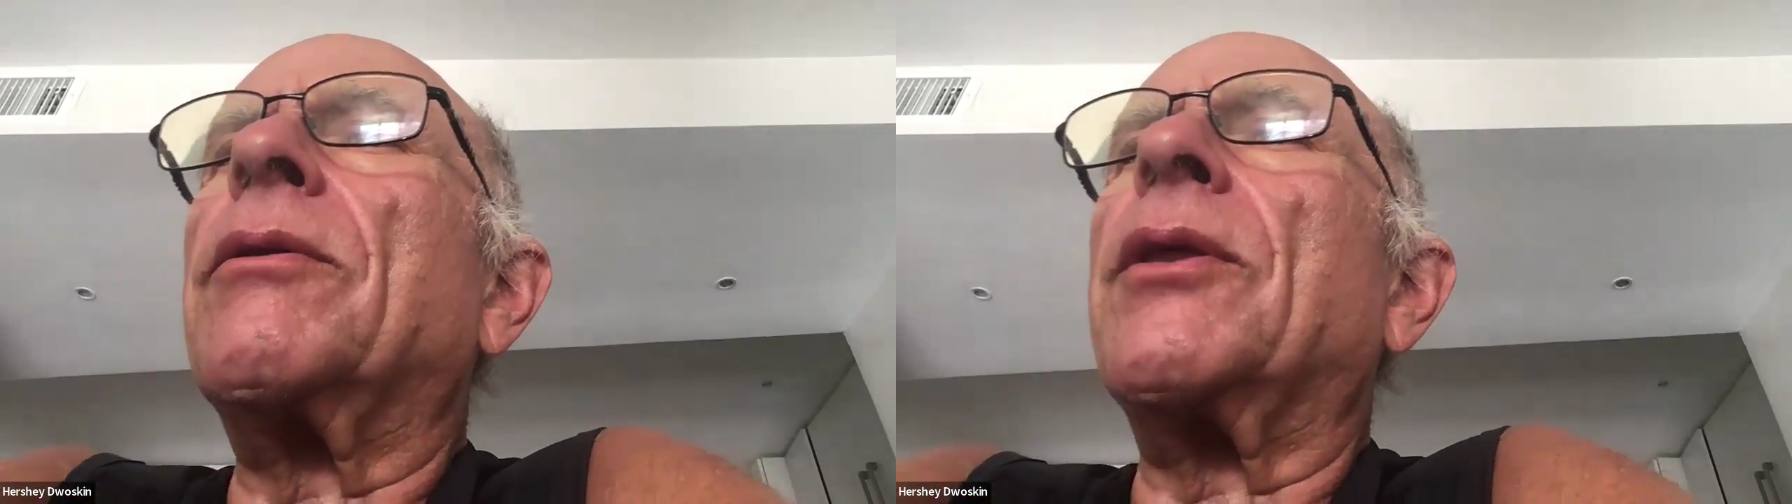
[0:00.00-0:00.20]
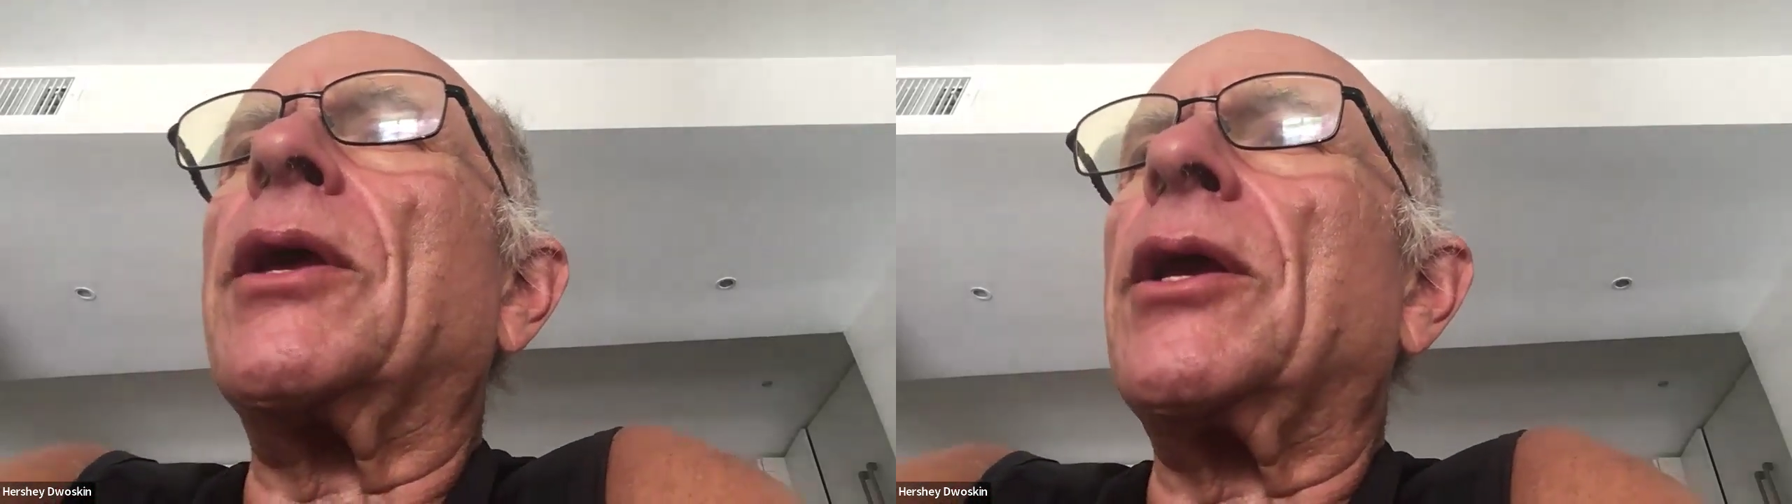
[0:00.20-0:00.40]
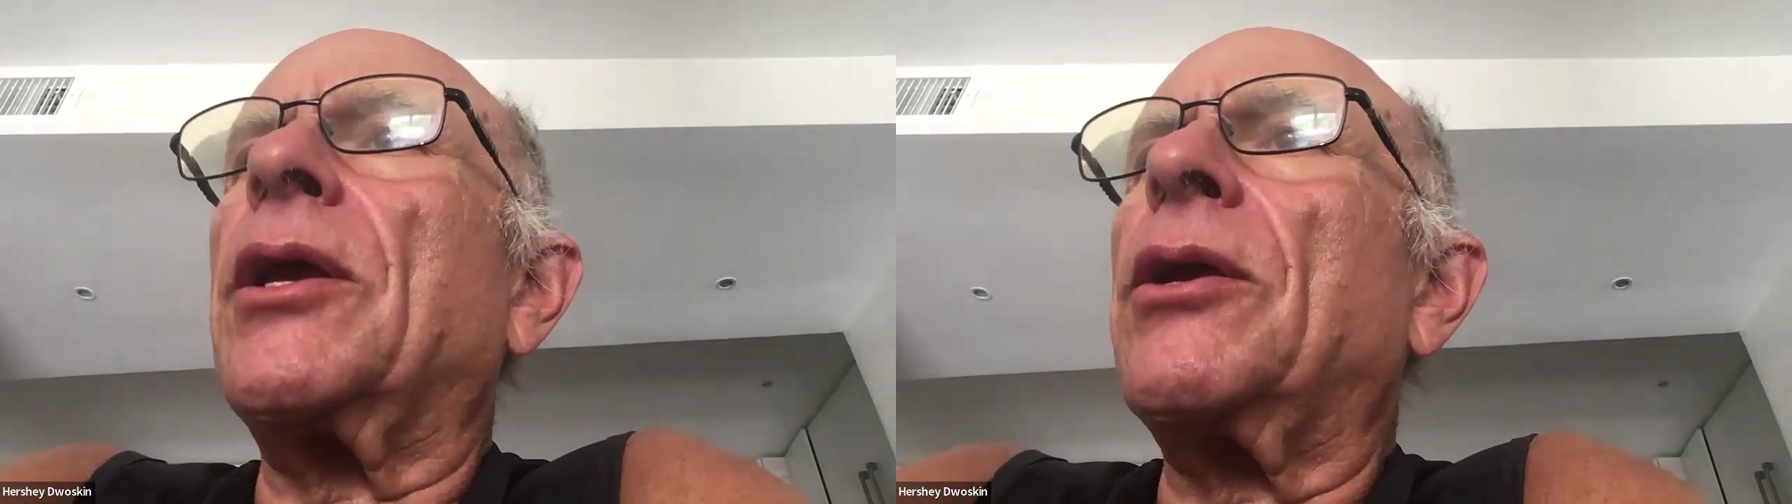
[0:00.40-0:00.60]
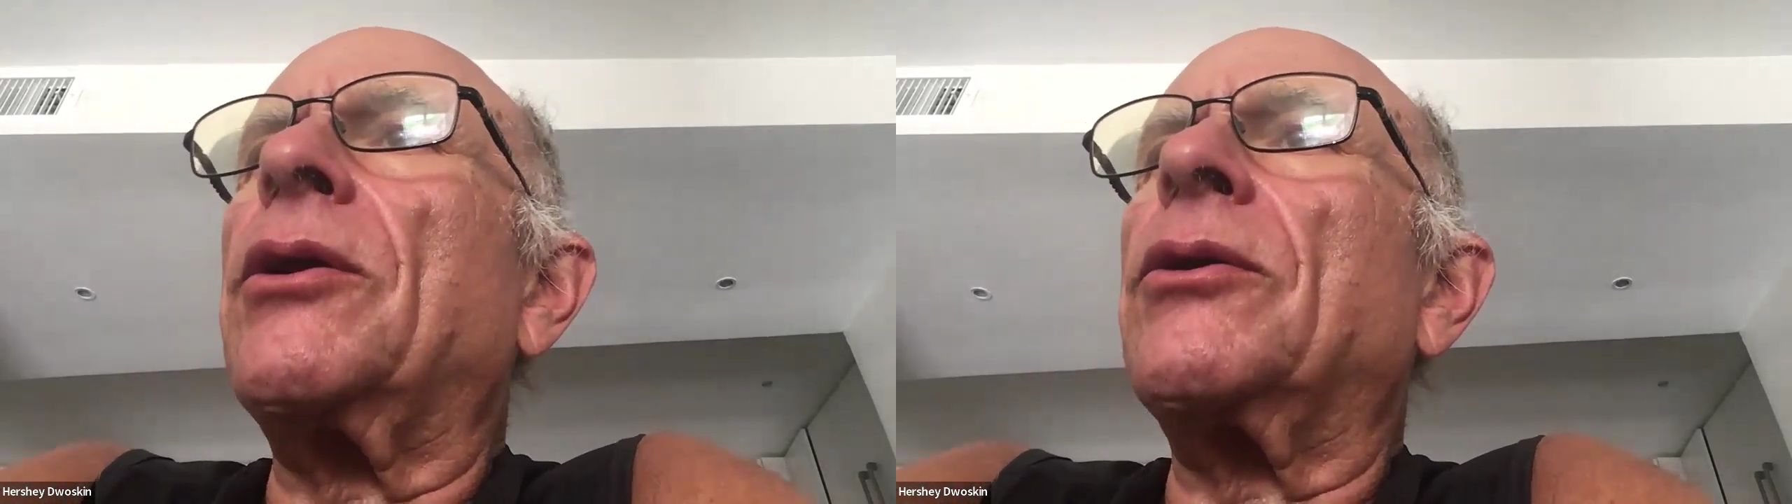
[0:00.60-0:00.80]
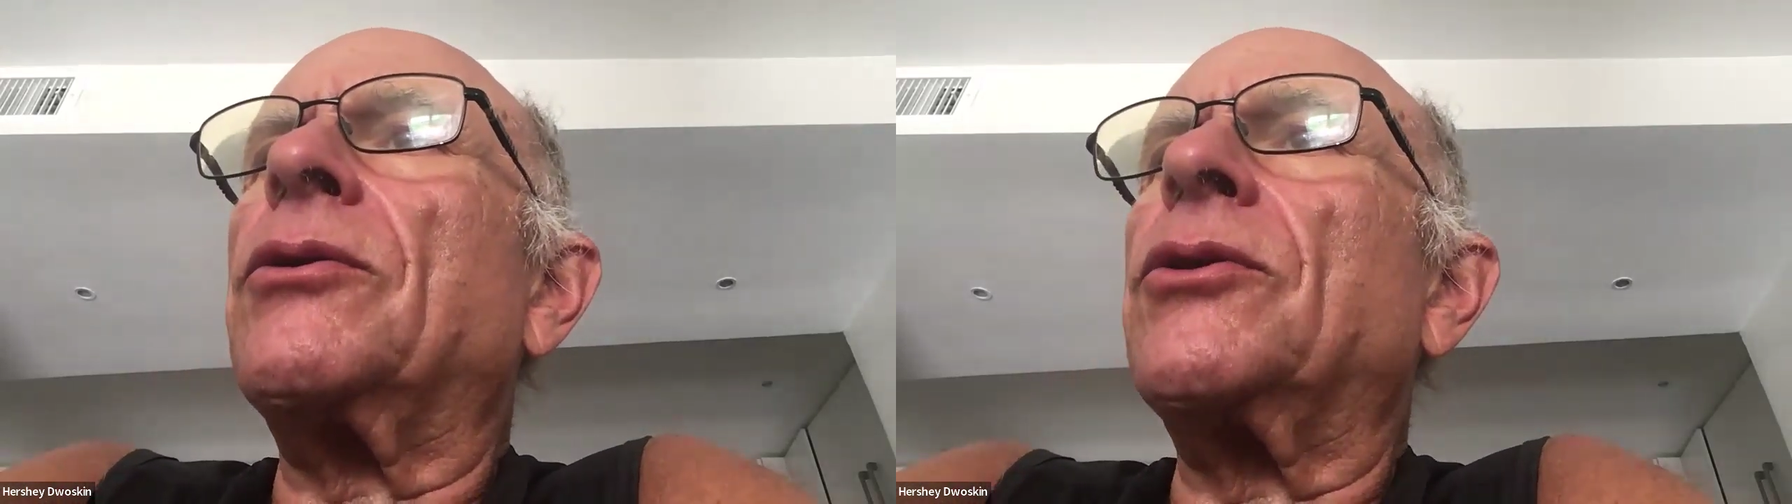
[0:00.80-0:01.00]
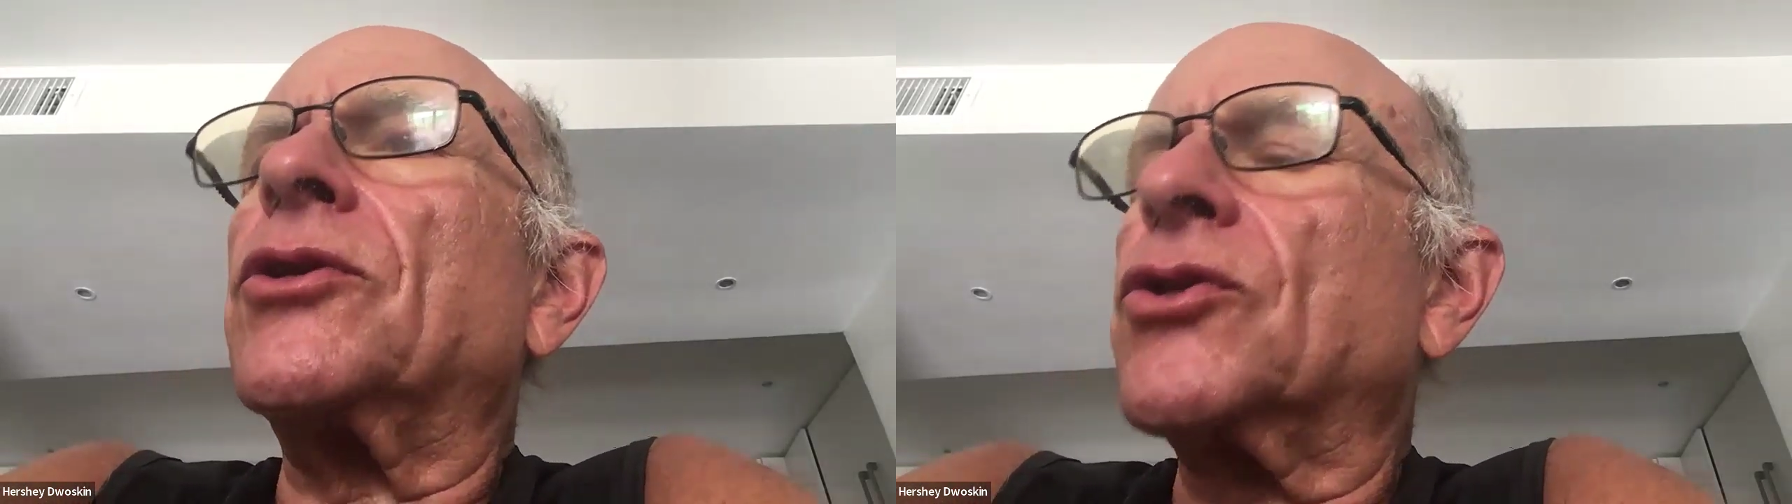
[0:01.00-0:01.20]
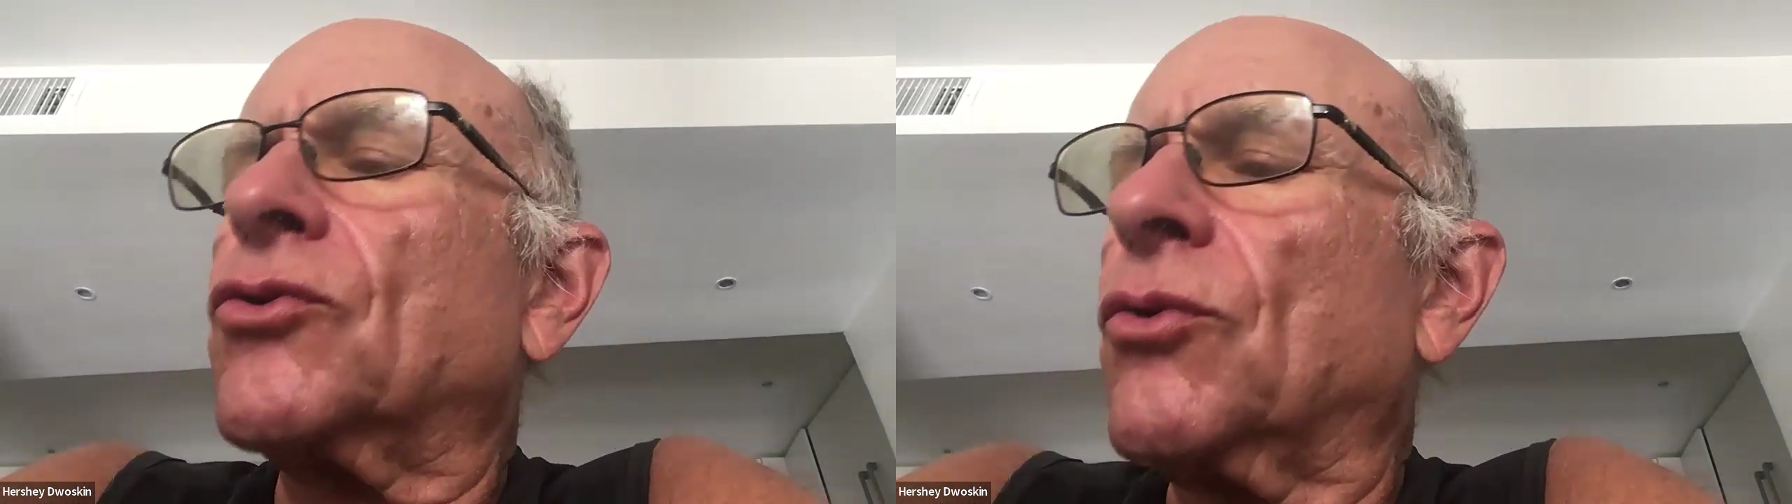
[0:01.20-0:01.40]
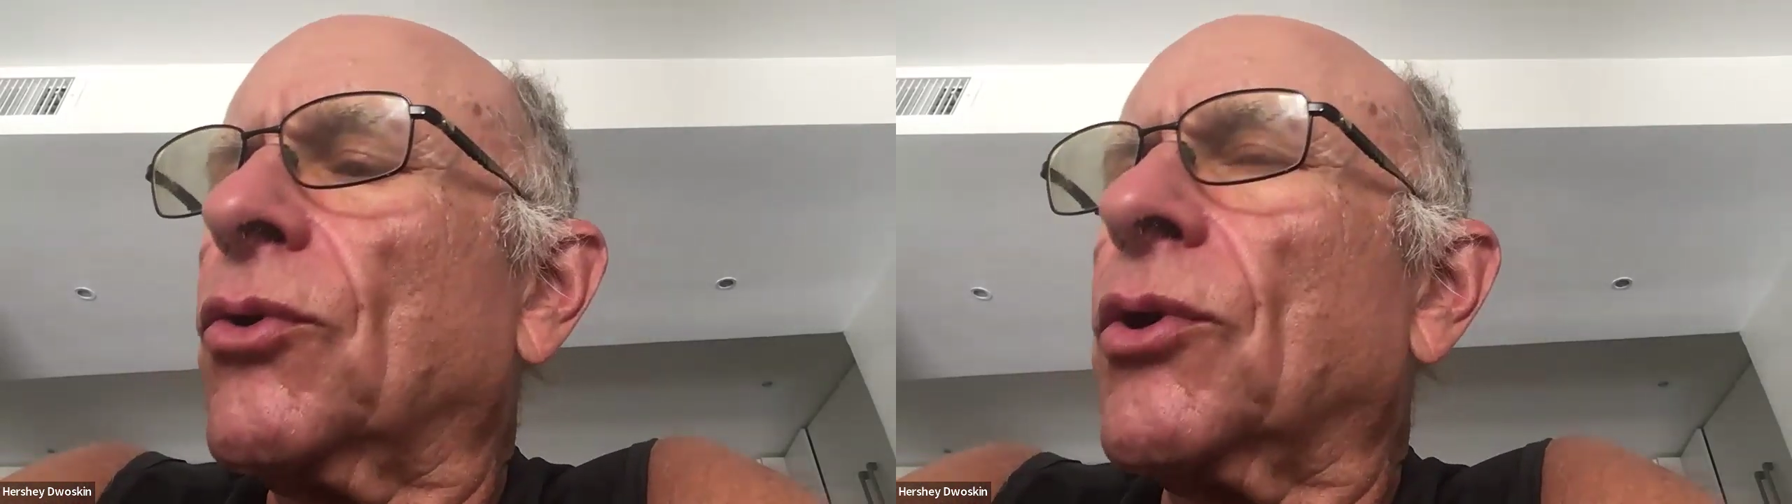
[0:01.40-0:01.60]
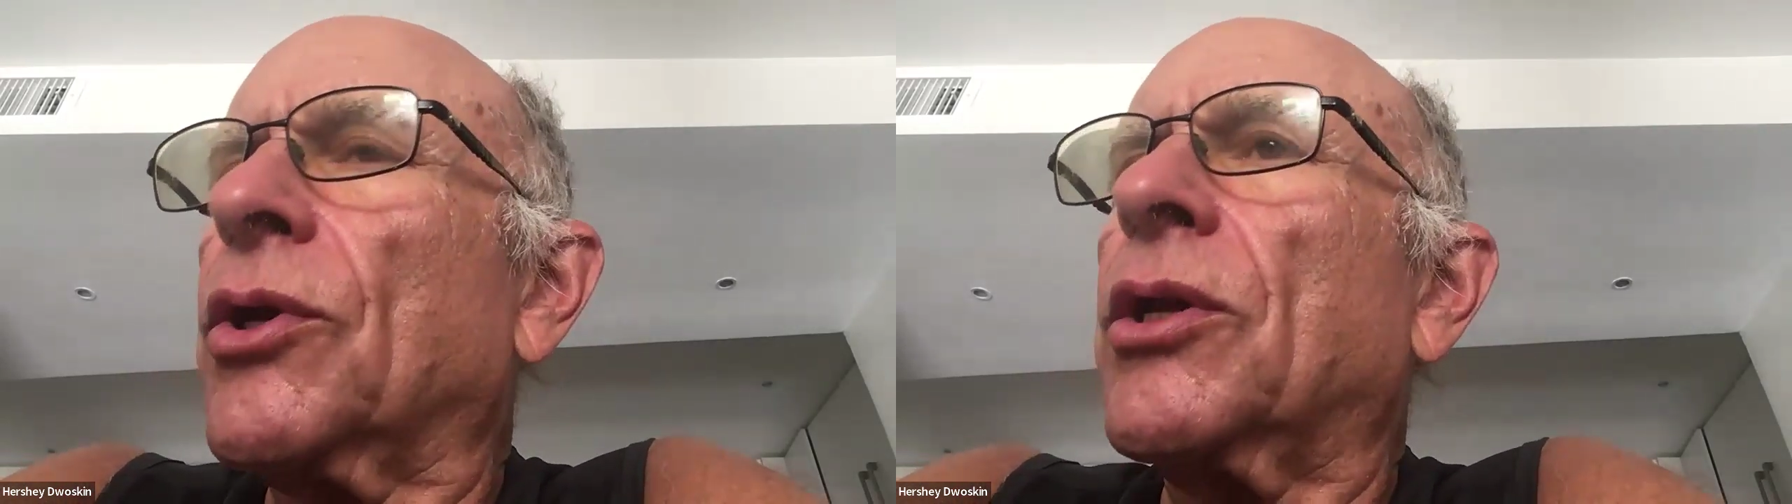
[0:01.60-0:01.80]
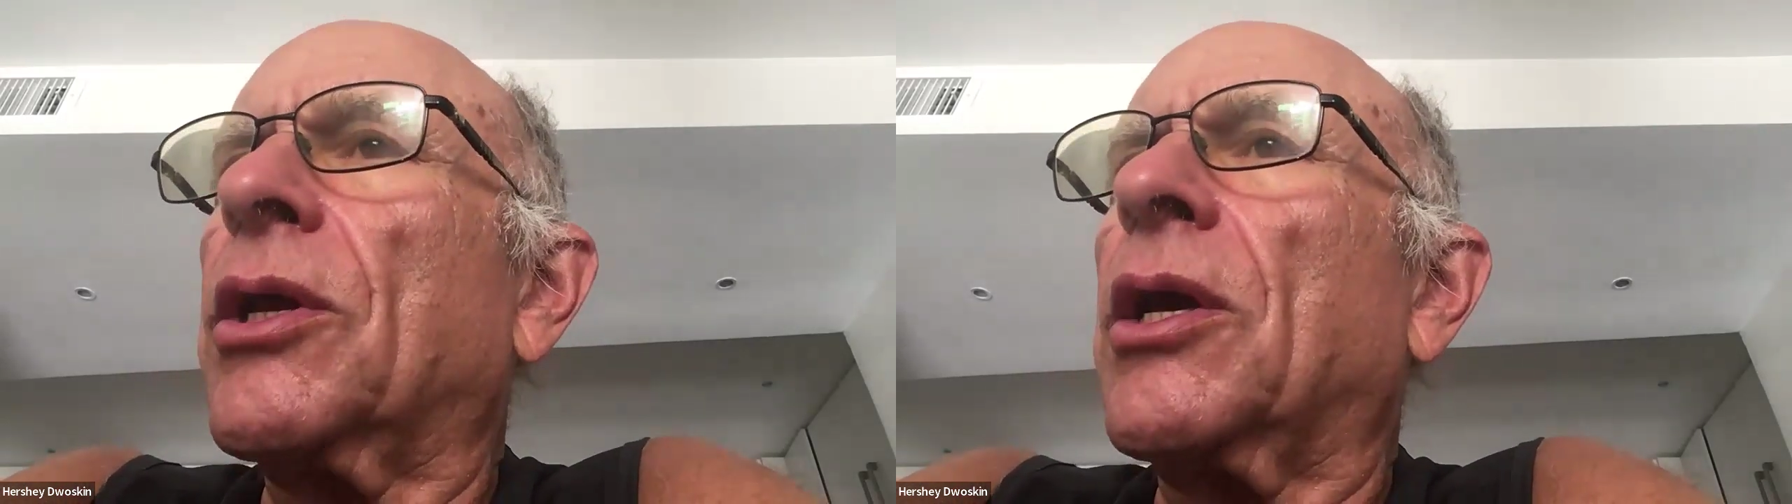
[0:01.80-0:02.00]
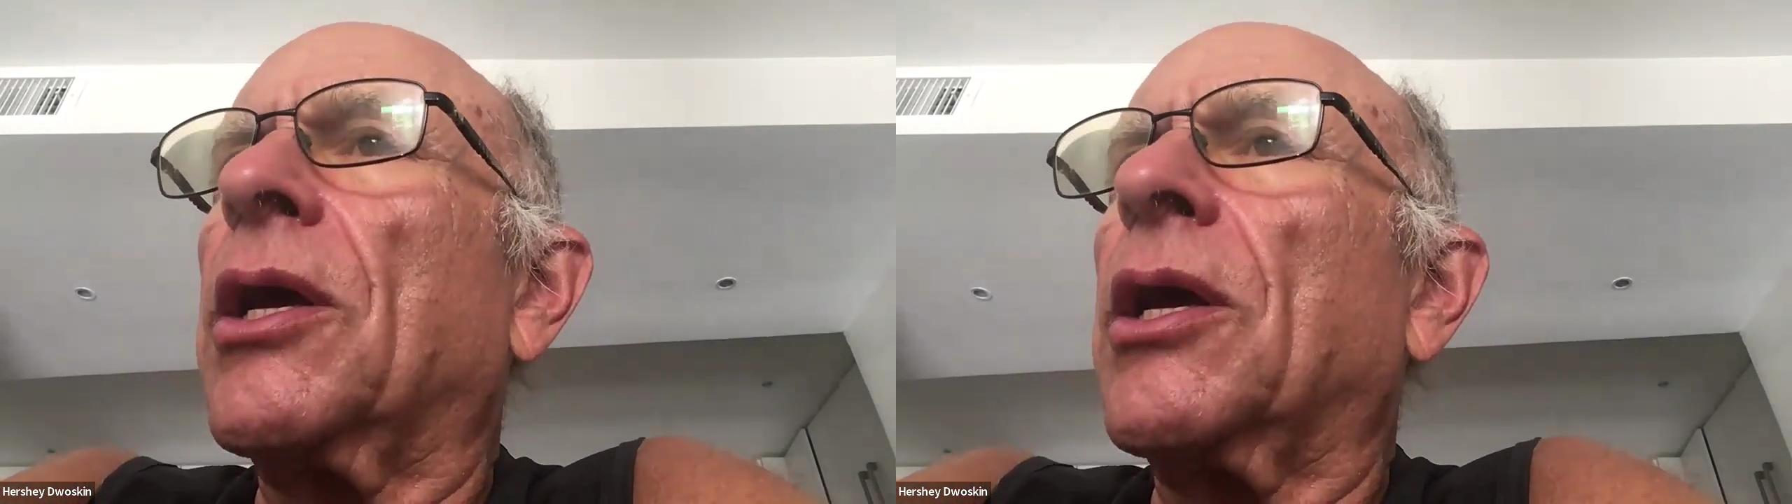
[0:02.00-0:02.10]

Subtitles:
They destroyed